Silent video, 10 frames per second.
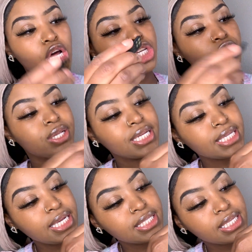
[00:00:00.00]
So this
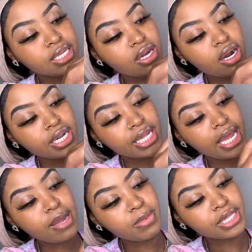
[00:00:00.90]
SD card, it
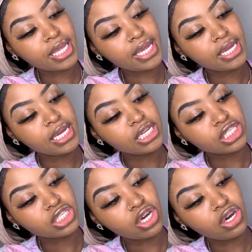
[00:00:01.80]
came with it.
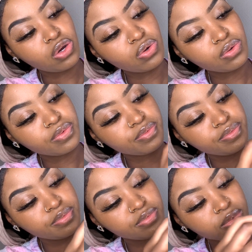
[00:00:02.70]
So
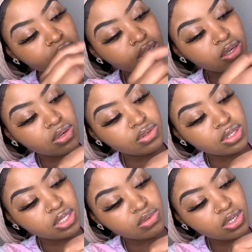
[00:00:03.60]
I think it goes
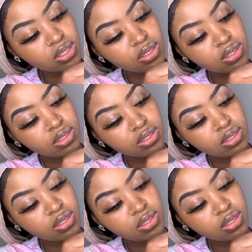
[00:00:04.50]
this way.